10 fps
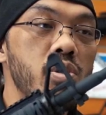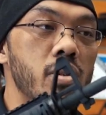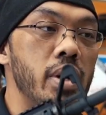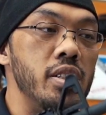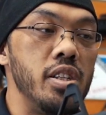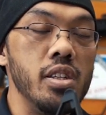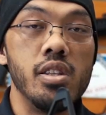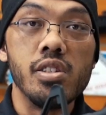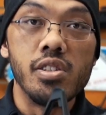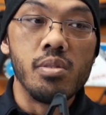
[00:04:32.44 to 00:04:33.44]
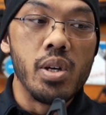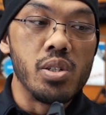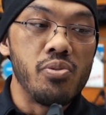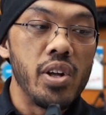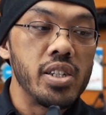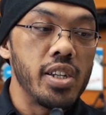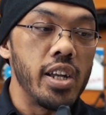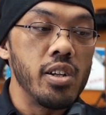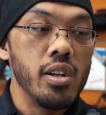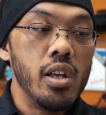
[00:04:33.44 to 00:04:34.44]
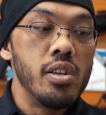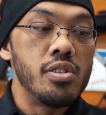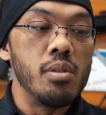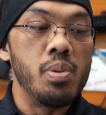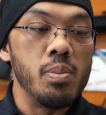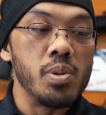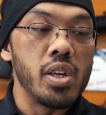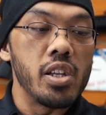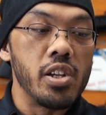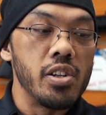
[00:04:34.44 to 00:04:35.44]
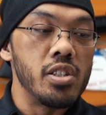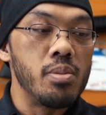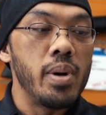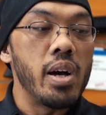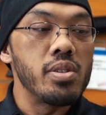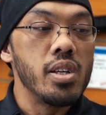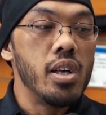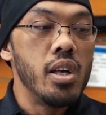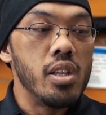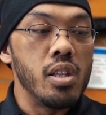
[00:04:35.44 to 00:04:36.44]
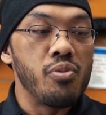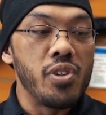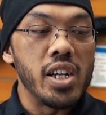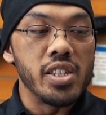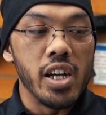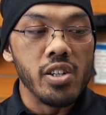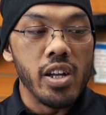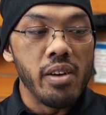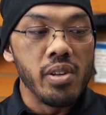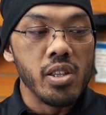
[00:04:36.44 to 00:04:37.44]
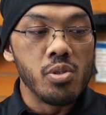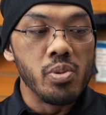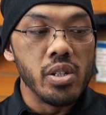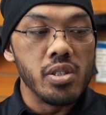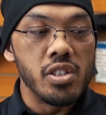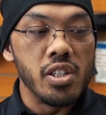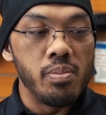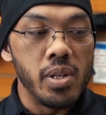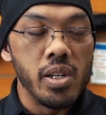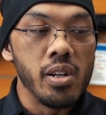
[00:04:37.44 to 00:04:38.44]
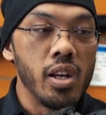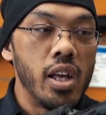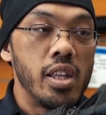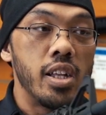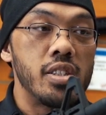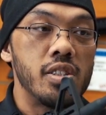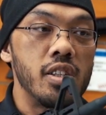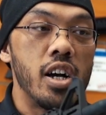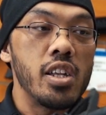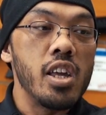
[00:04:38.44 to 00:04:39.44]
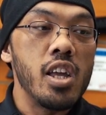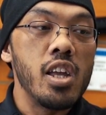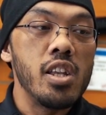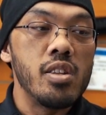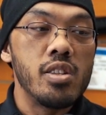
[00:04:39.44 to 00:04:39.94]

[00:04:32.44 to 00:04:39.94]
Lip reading: want to mention, this is a metal flash hider. Some people get curious about the flash hider having this weird chip here. That's not a